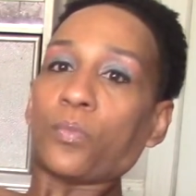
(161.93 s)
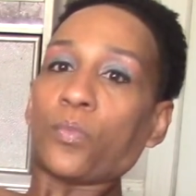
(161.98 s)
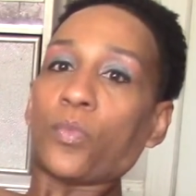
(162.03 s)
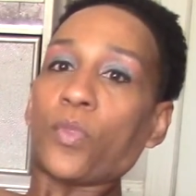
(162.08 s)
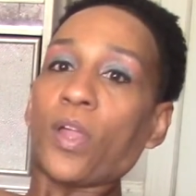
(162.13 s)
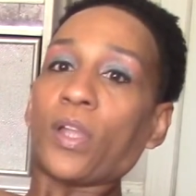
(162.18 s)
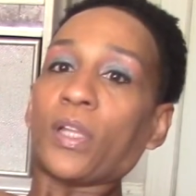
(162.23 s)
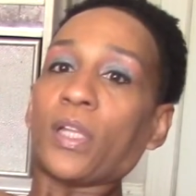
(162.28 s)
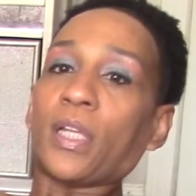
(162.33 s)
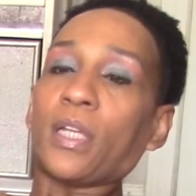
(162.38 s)

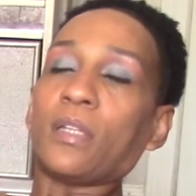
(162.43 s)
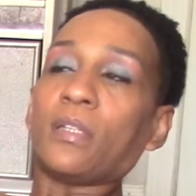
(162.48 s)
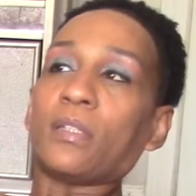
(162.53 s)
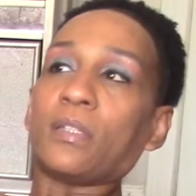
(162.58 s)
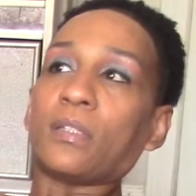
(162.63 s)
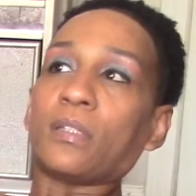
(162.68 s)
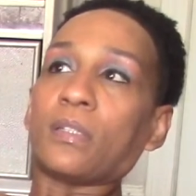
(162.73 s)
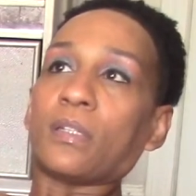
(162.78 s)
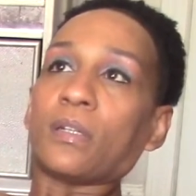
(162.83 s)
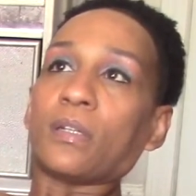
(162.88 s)
the
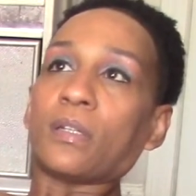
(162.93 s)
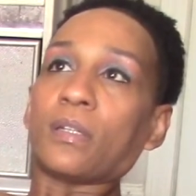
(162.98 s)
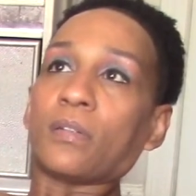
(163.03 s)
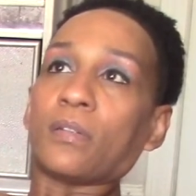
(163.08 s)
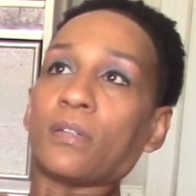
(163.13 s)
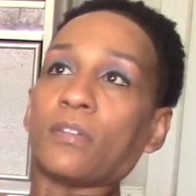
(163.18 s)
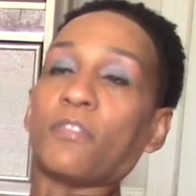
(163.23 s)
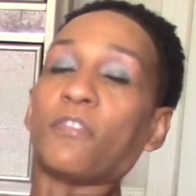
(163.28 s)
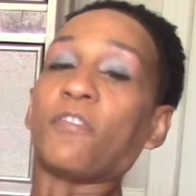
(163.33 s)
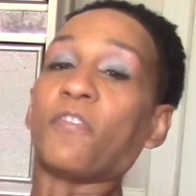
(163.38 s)
least
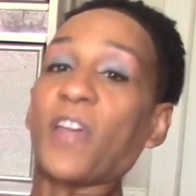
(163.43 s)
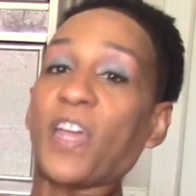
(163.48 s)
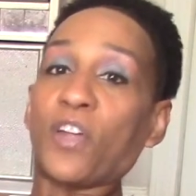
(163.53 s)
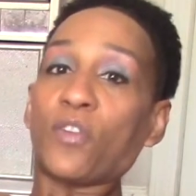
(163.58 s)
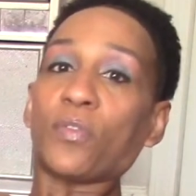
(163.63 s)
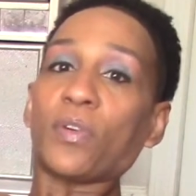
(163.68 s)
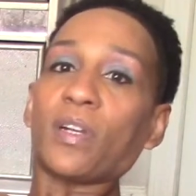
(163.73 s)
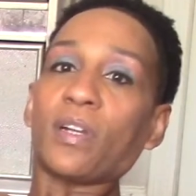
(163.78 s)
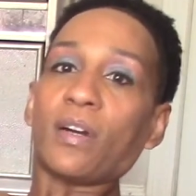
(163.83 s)
favorite